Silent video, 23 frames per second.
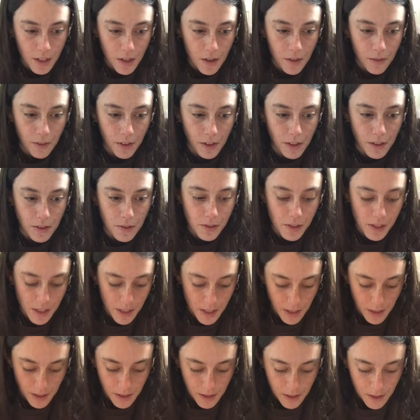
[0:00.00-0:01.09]

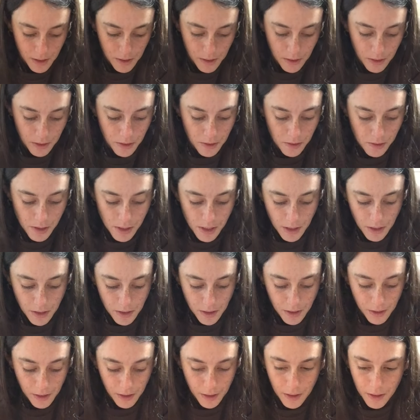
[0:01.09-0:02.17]
overusing and underusing
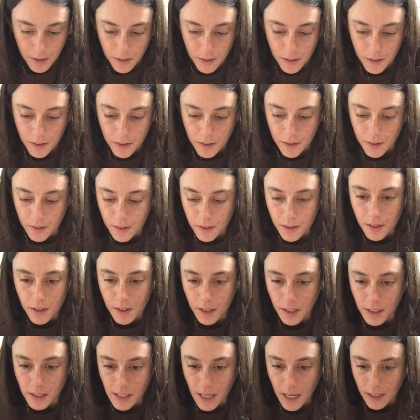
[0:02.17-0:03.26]
your
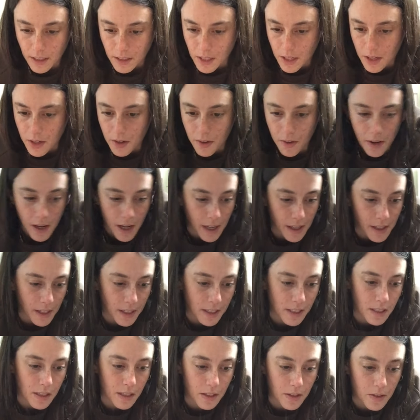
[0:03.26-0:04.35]
X-Acto. I
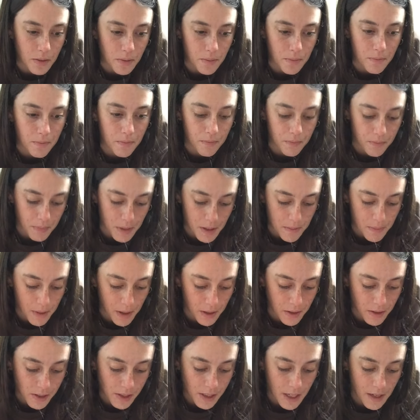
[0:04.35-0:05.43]
like to be
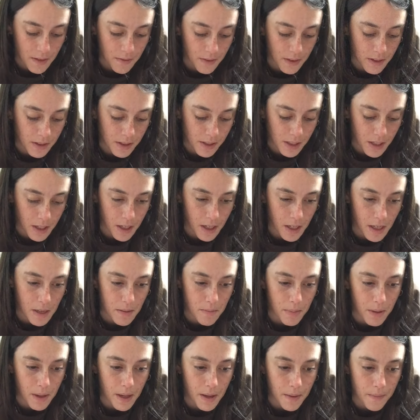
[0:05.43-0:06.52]
better safe than sorry,
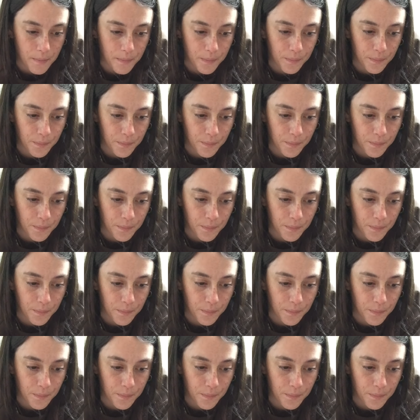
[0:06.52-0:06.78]
but